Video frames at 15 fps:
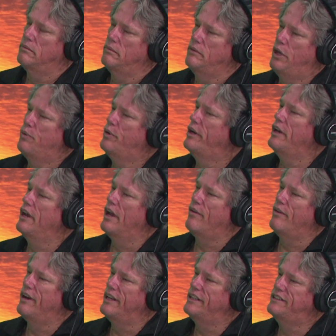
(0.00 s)
You wouldn't know
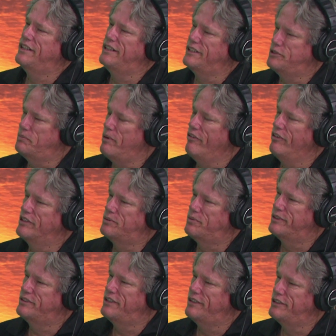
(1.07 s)
unless you'd experienced
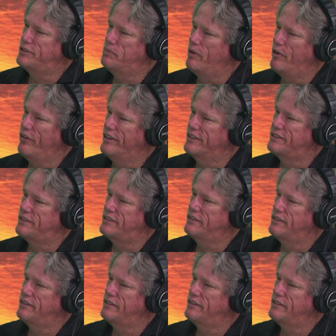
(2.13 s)
what you'd experienced.